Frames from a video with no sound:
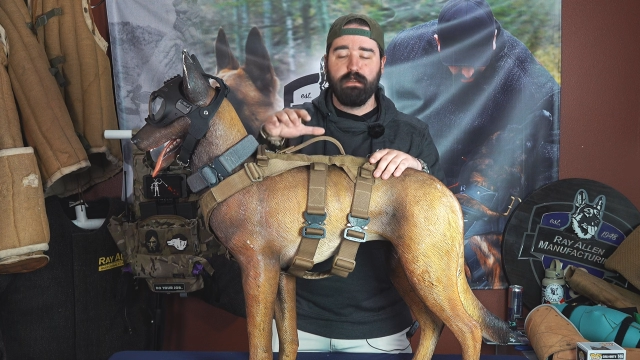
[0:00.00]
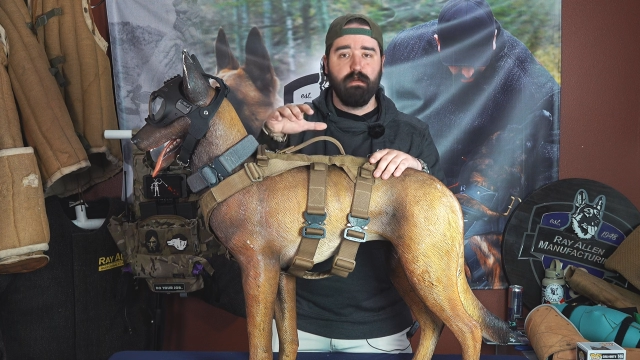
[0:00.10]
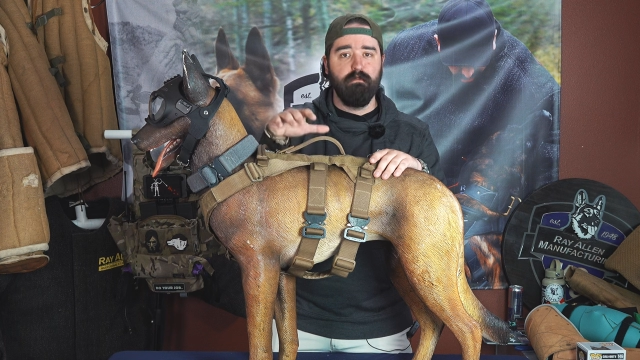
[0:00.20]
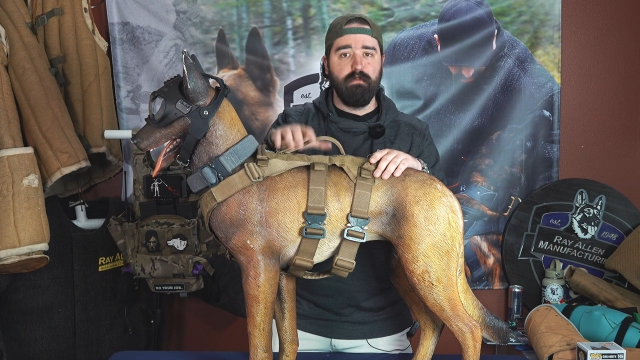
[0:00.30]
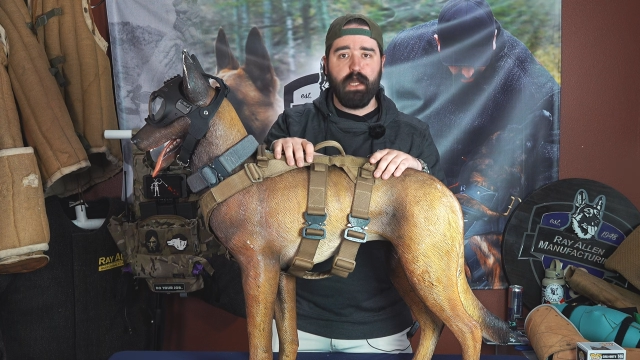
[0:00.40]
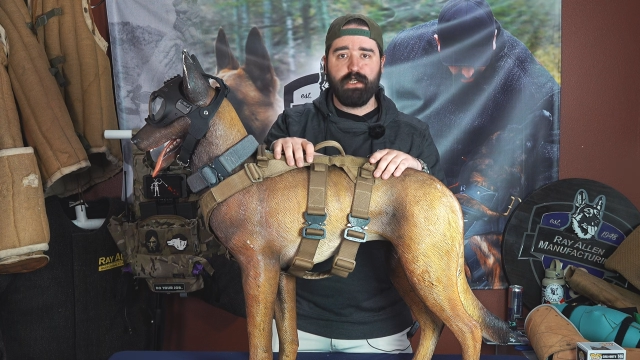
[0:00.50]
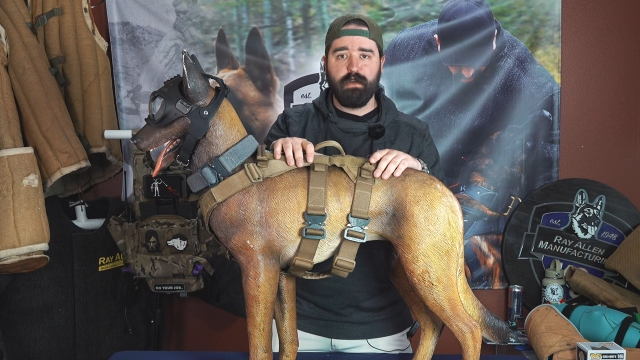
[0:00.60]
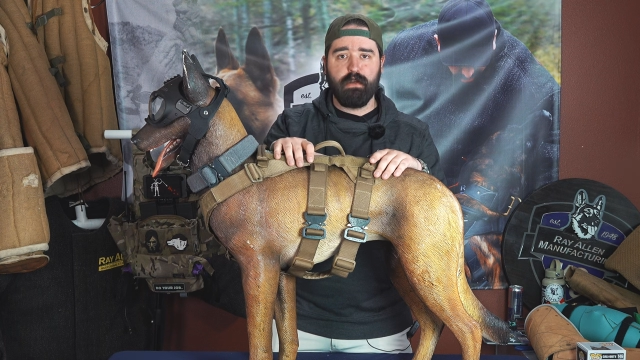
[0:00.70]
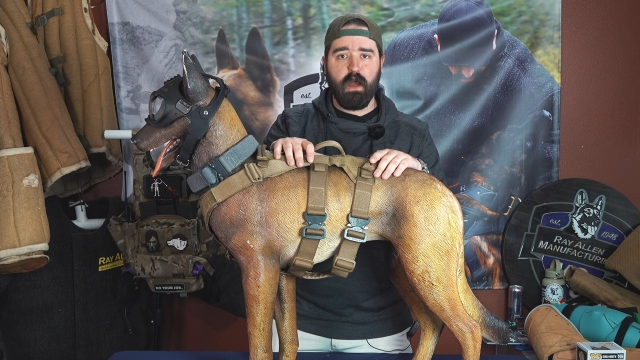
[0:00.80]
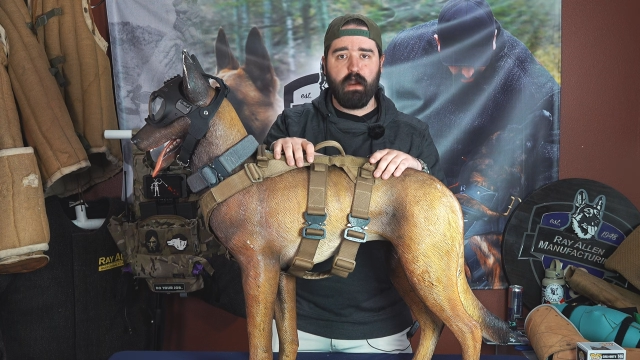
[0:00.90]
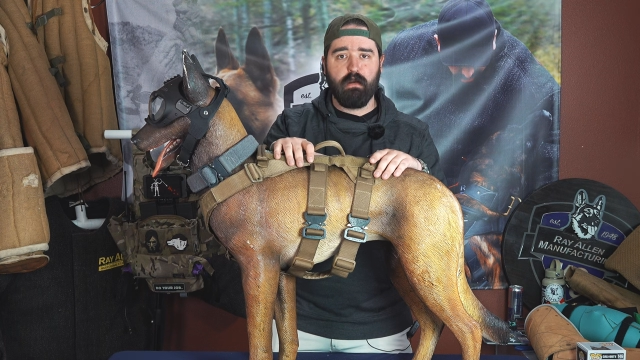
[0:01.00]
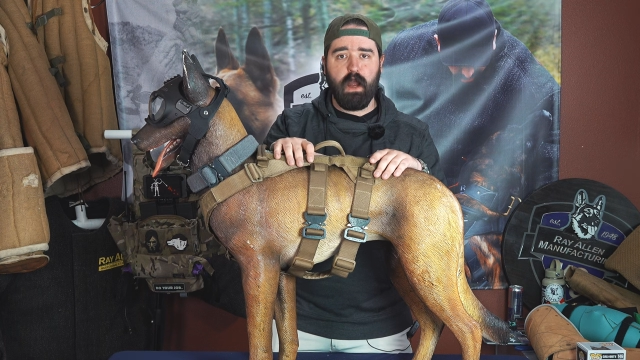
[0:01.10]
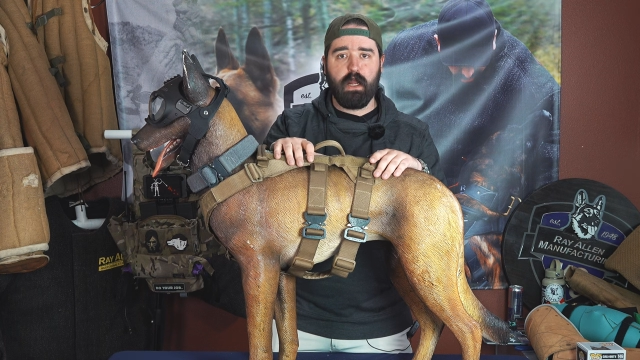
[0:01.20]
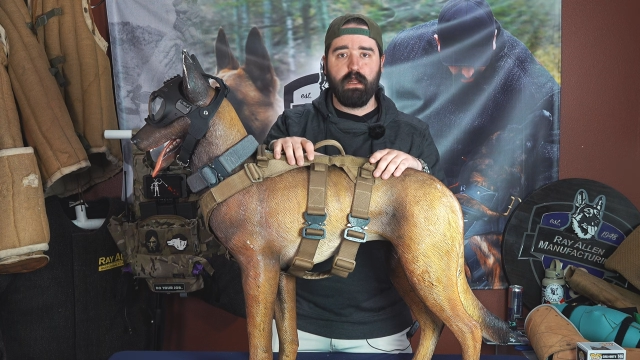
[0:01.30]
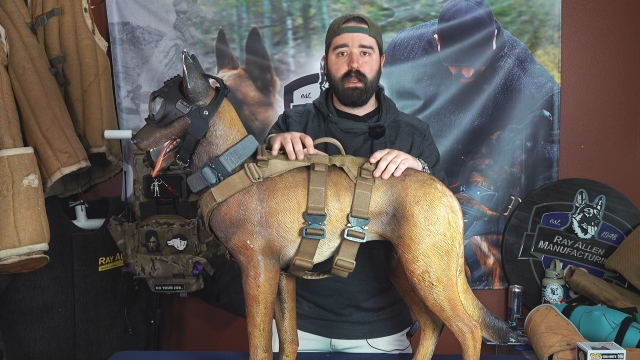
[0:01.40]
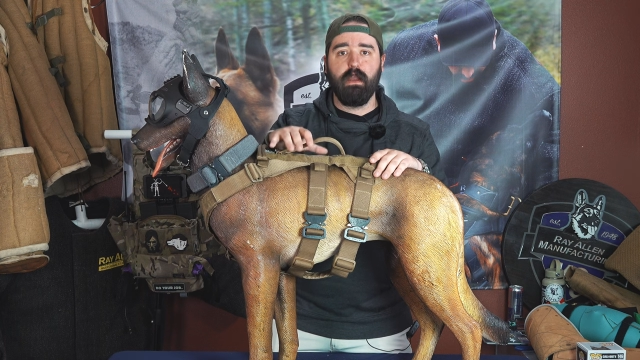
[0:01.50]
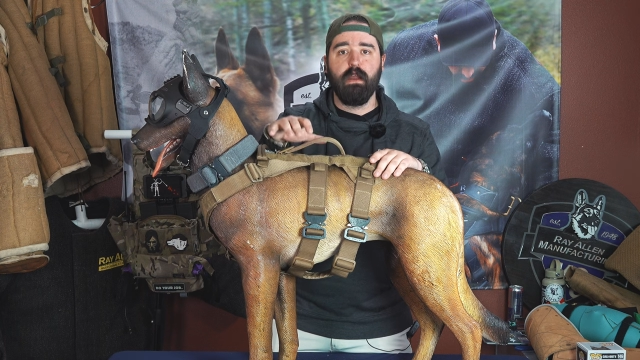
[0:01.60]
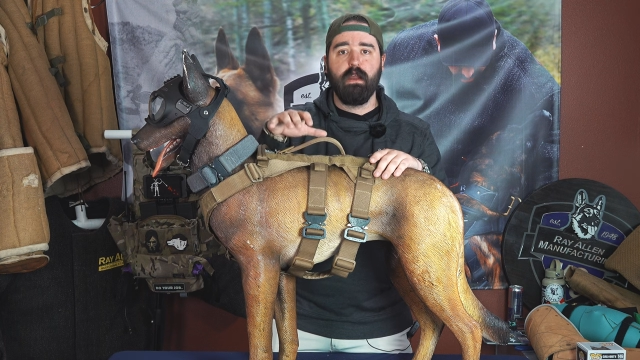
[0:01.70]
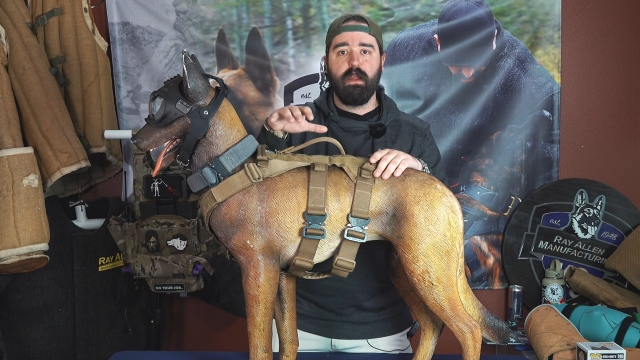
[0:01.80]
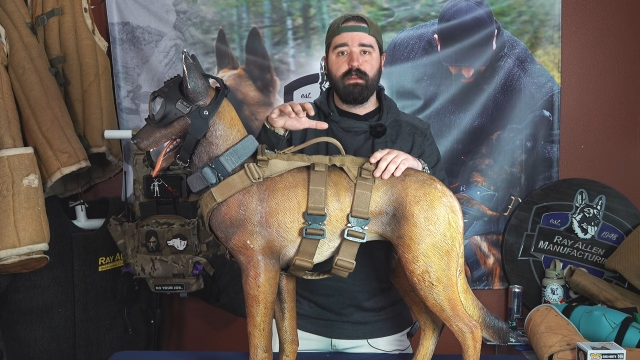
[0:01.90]
So measure your dog correctly,
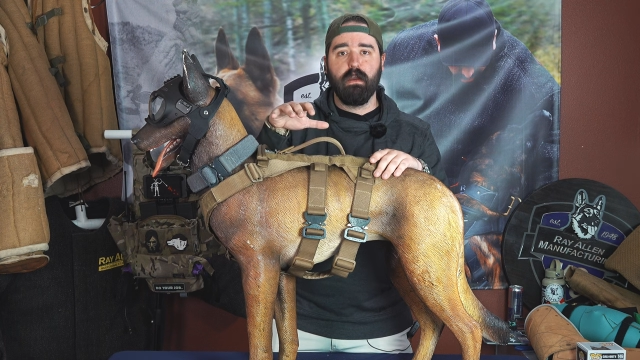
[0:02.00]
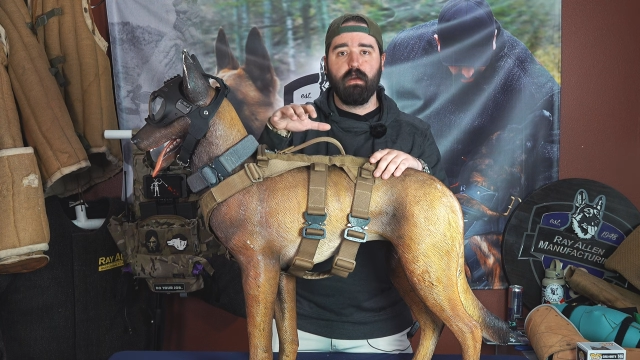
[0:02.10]
get the